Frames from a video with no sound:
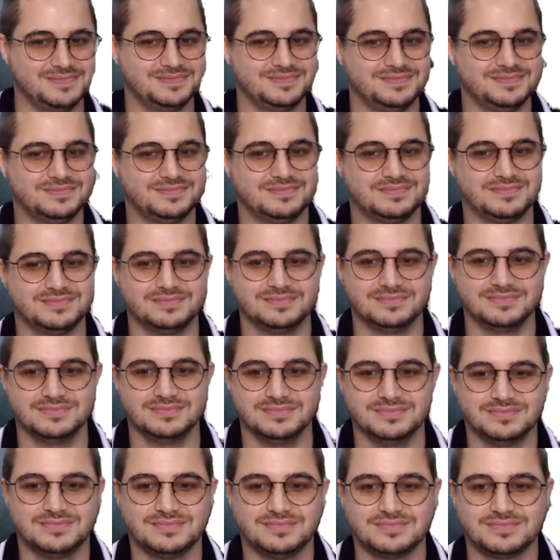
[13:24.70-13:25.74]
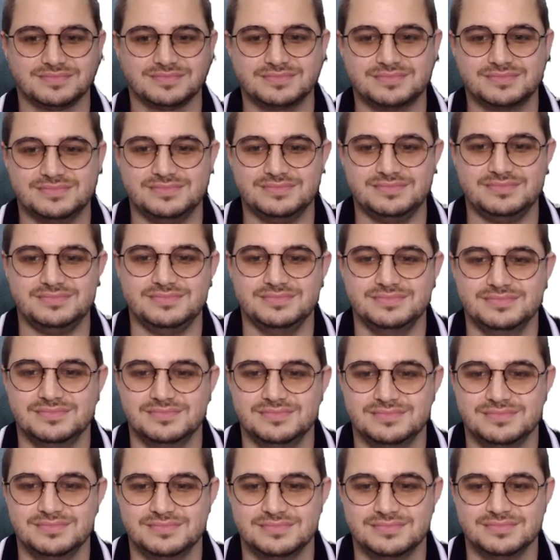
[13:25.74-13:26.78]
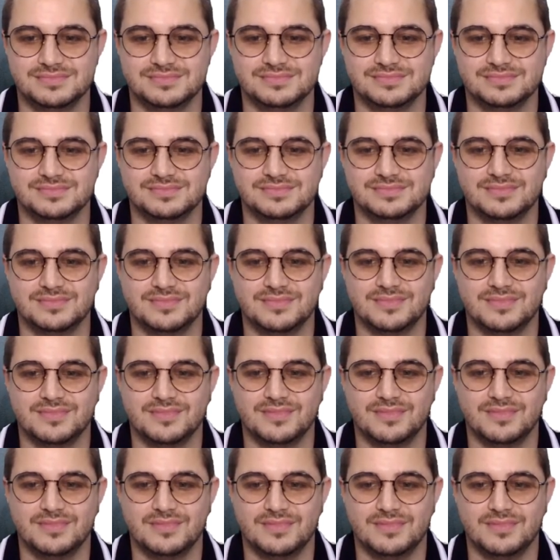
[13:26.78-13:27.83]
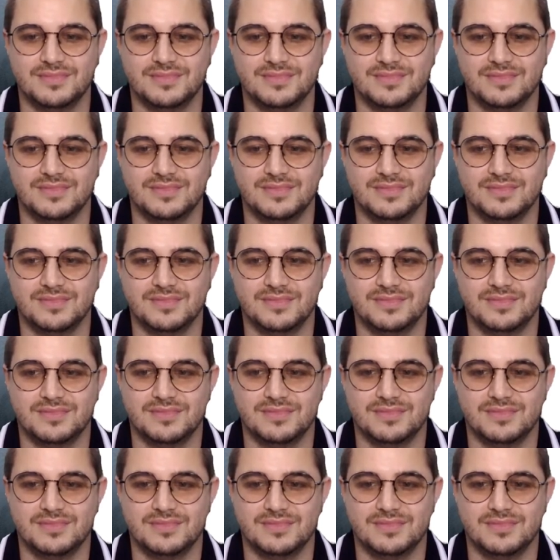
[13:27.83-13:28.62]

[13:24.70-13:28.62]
(no one is talking)